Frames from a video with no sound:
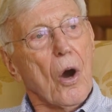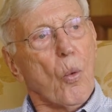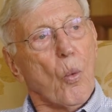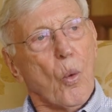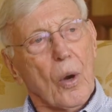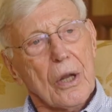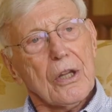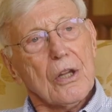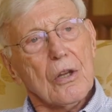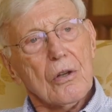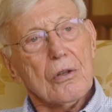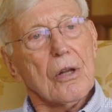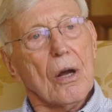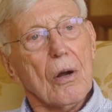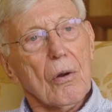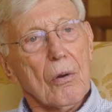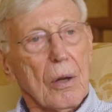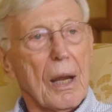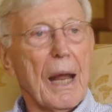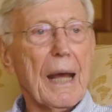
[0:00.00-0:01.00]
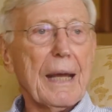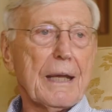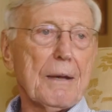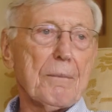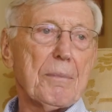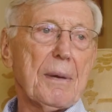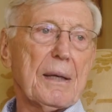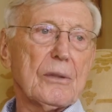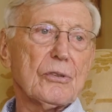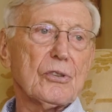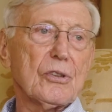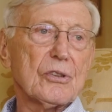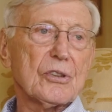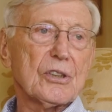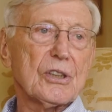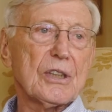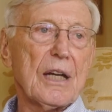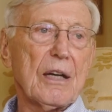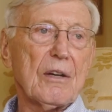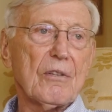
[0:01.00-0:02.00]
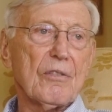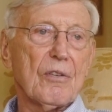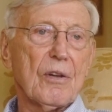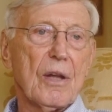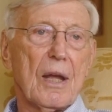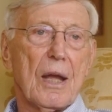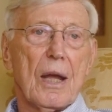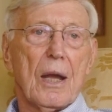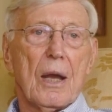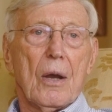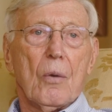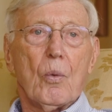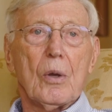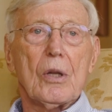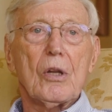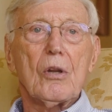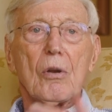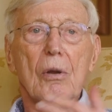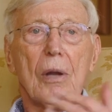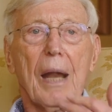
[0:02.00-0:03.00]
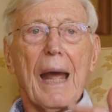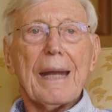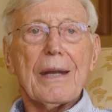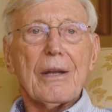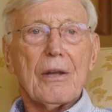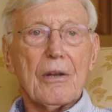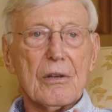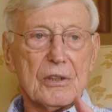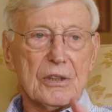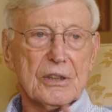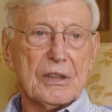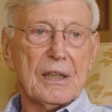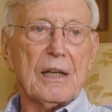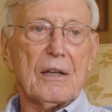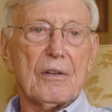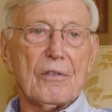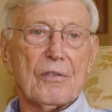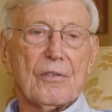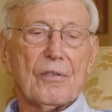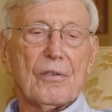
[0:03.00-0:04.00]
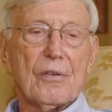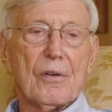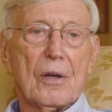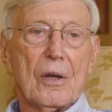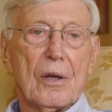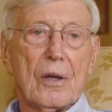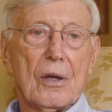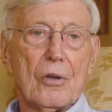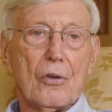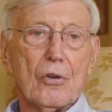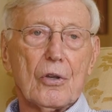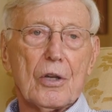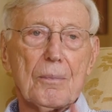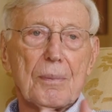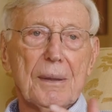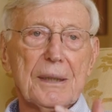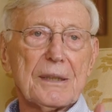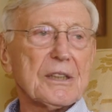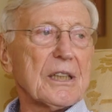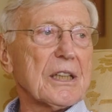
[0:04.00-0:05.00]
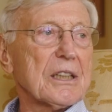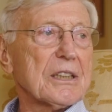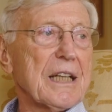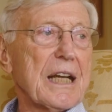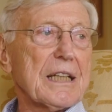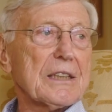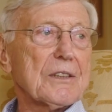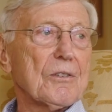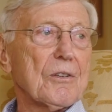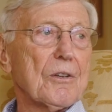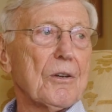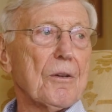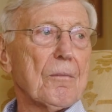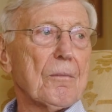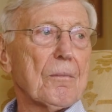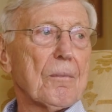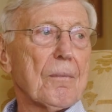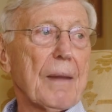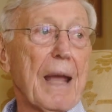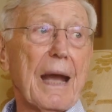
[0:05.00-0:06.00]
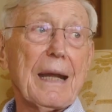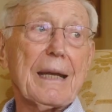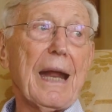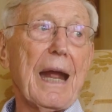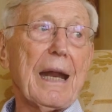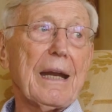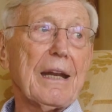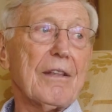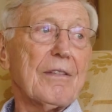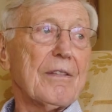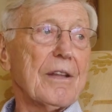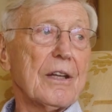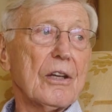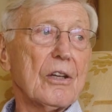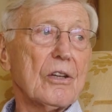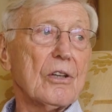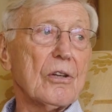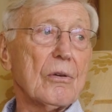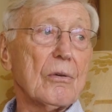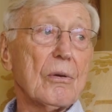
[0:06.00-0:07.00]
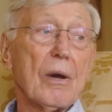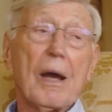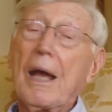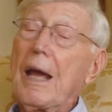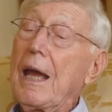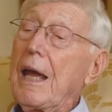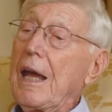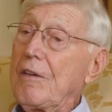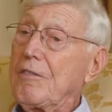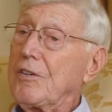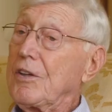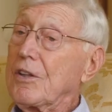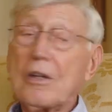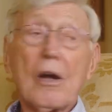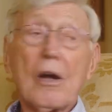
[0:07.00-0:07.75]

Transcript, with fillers: what you don't like about yourself. When you like yourself, you can be successful at anything you do. If you